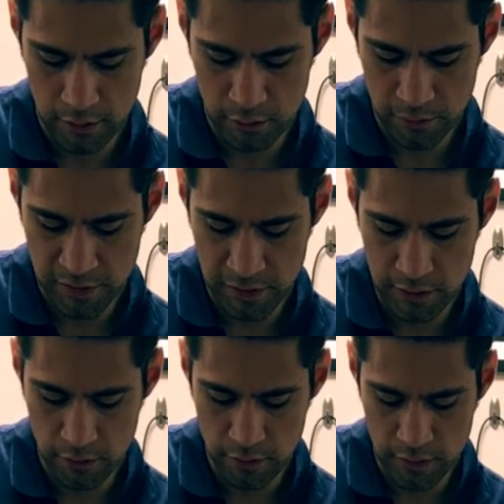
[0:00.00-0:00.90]
your
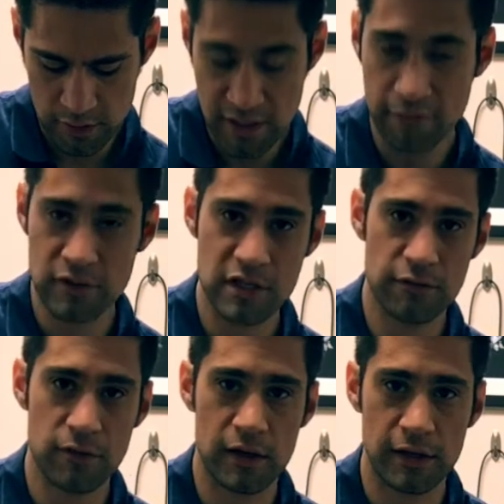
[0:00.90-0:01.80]
pinky on the
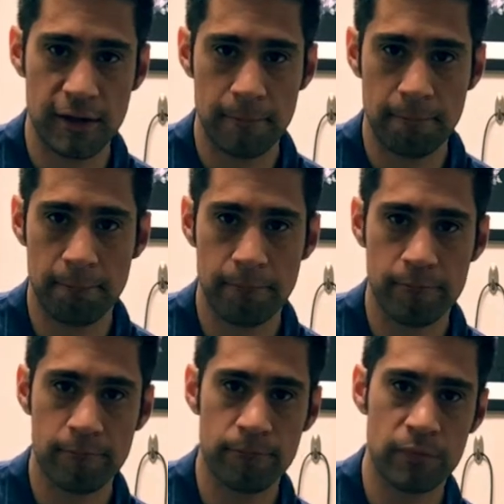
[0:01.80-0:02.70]
17th fret again,
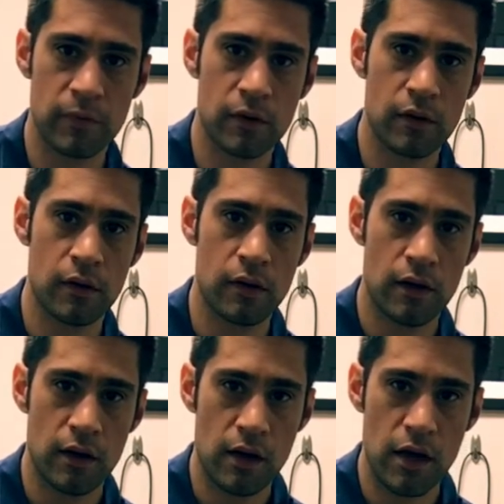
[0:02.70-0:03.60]

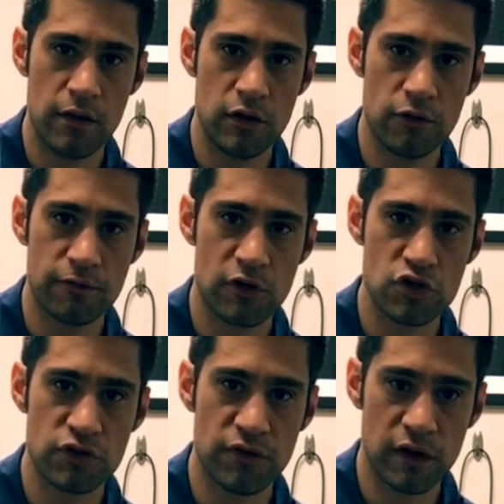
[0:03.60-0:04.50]
and then your
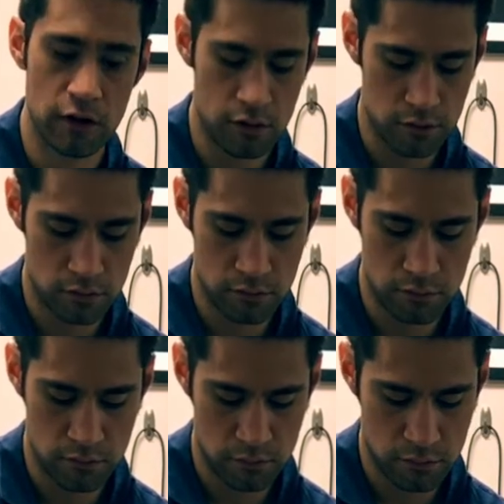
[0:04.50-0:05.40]
first finger,
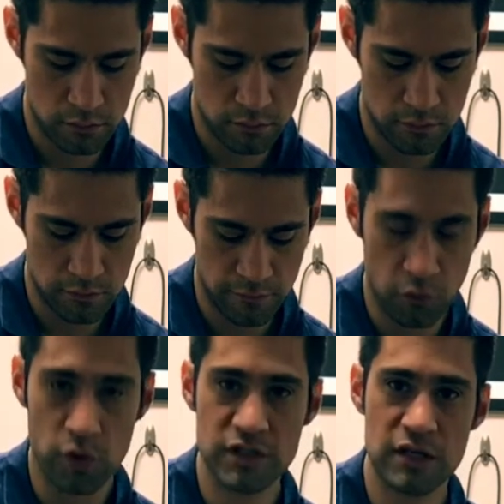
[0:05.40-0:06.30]

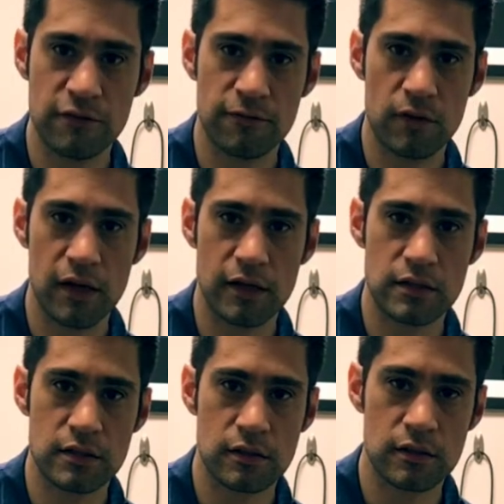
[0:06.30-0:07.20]
14th
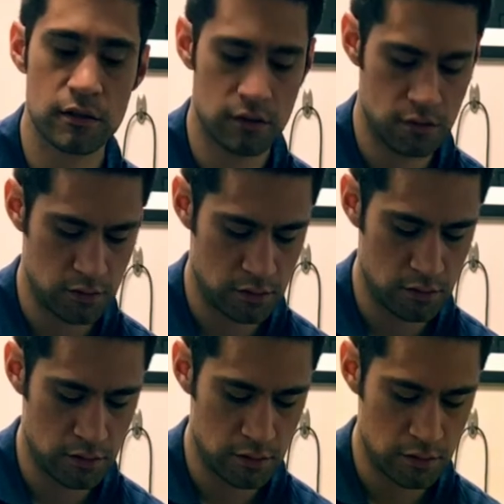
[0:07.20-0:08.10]
fret,
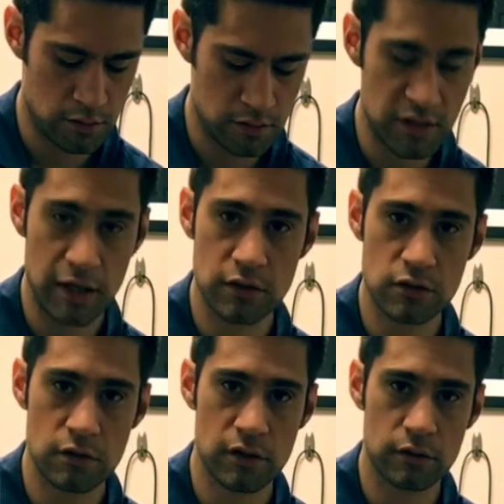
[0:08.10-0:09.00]
second
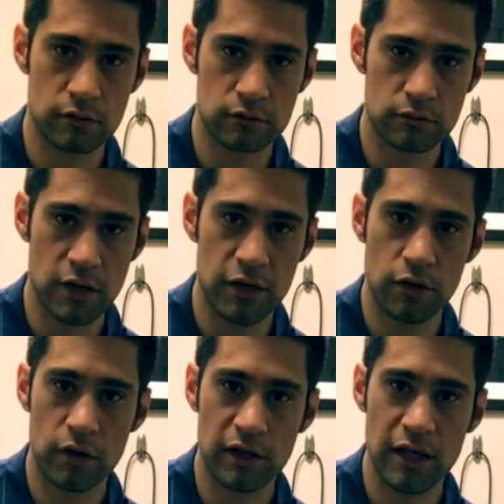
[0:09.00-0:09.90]
string, and
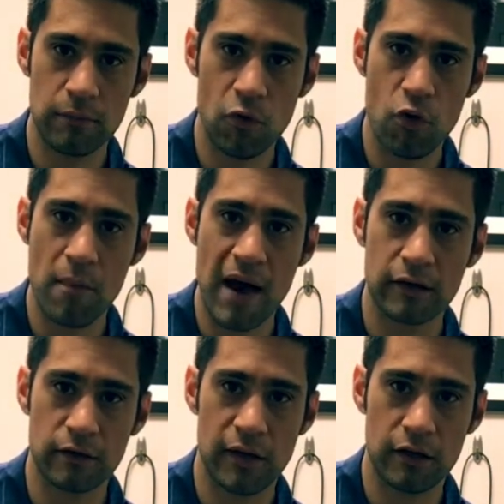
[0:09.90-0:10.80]
you're going to keep going
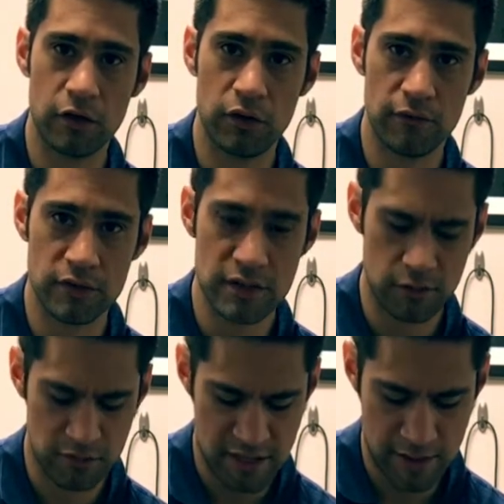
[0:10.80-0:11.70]
back to that note every
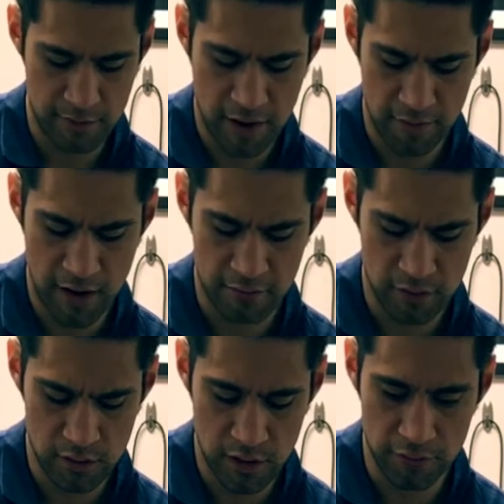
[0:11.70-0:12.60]
single time,
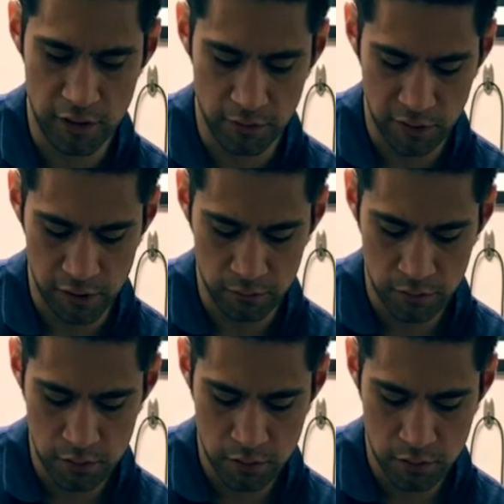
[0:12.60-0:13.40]
every other note.